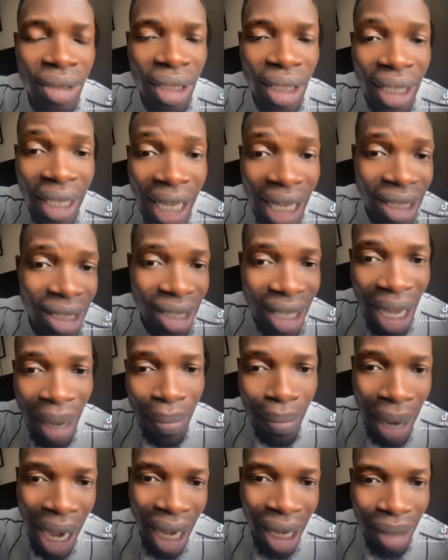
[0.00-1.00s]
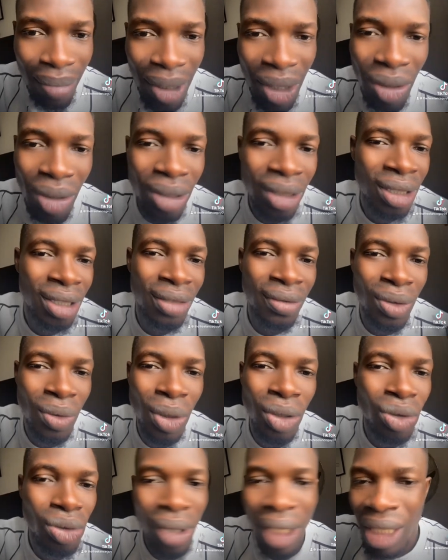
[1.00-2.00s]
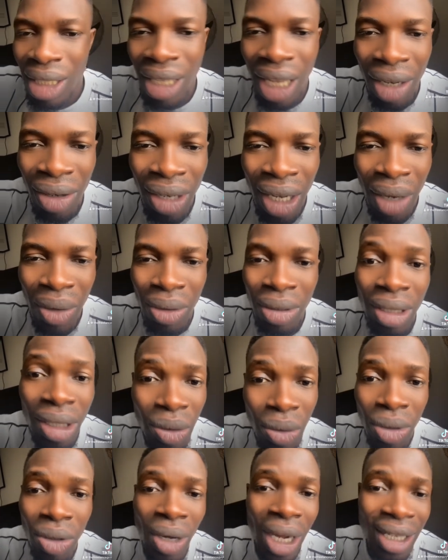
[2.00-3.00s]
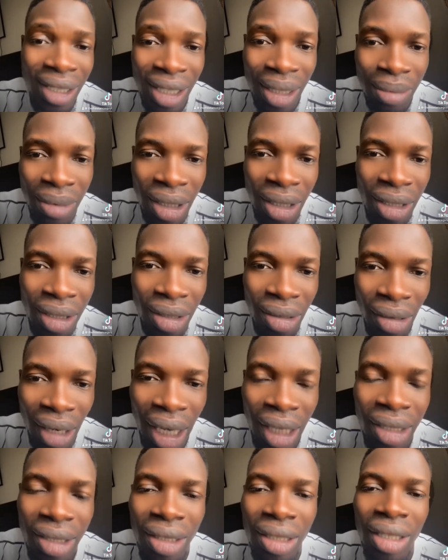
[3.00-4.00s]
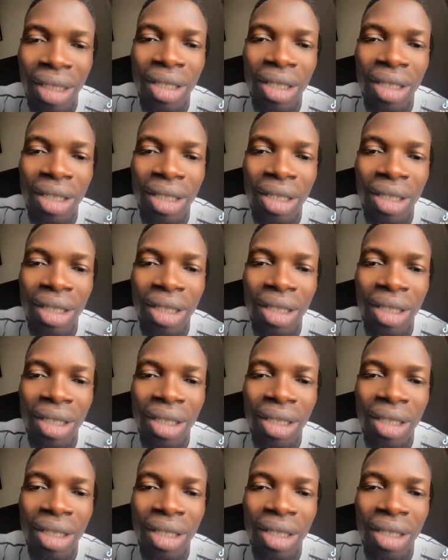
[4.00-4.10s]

get that back, because if you want to register another one, they will not accept it, right?